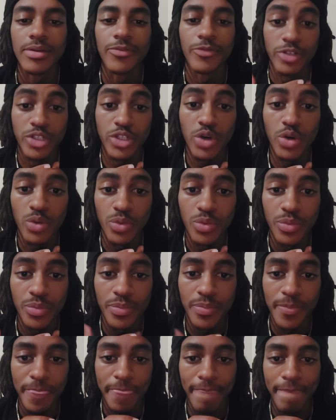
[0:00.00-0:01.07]
for soul,
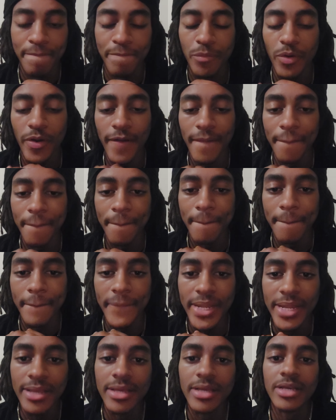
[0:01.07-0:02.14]
right?
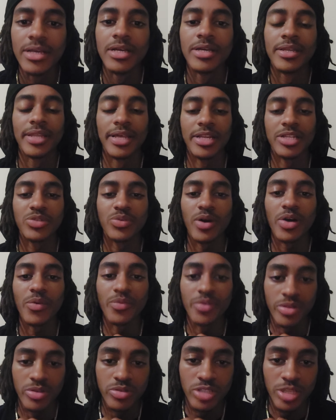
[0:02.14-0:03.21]
That is why
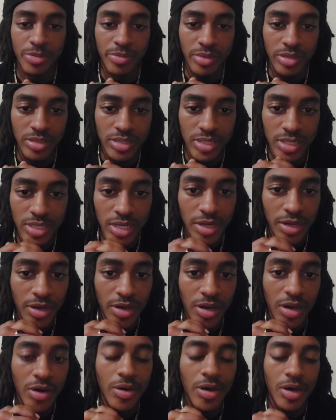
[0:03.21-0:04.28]
when you typically see a,
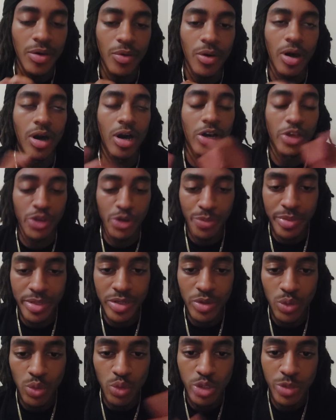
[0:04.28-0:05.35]
a, a
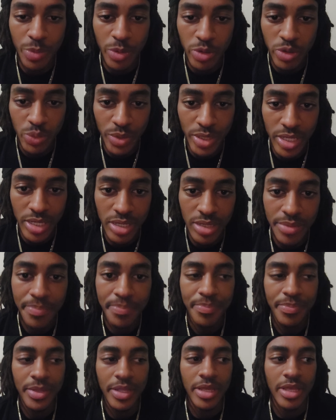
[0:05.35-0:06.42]
human who smokes weed,
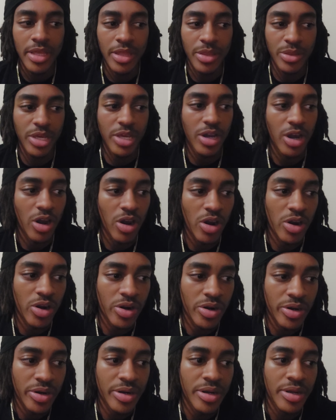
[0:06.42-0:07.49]
they
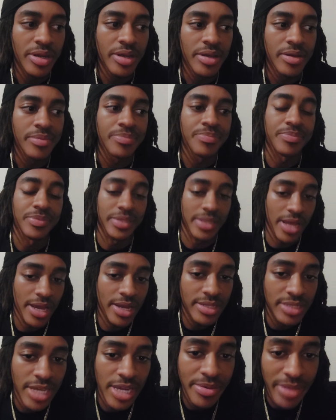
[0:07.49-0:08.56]
are
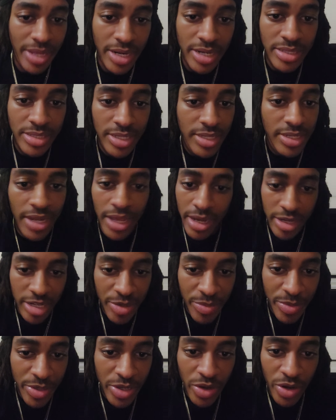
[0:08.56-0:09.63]
nine times out of ten not going
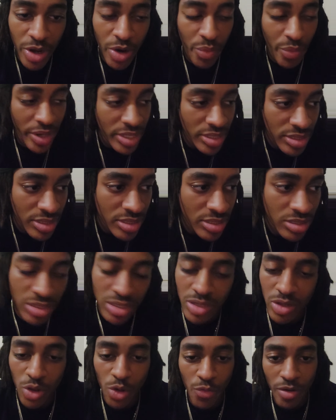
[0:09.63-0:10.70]
to be a
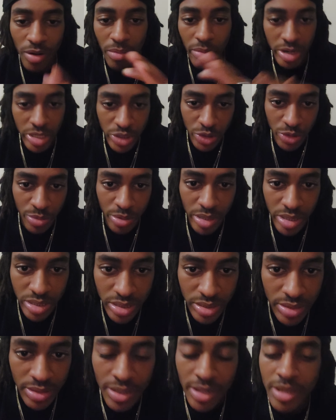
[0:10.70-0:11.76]
racist, low vibrational
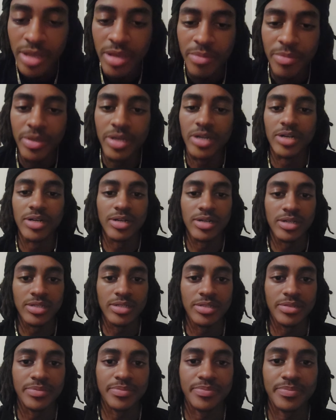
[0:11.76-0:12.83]
person
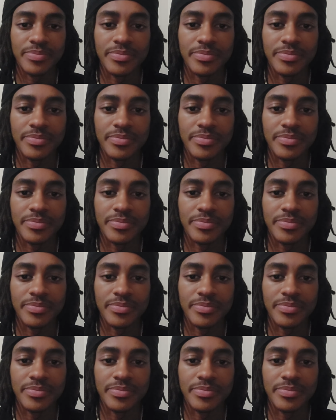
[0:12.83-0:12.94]
because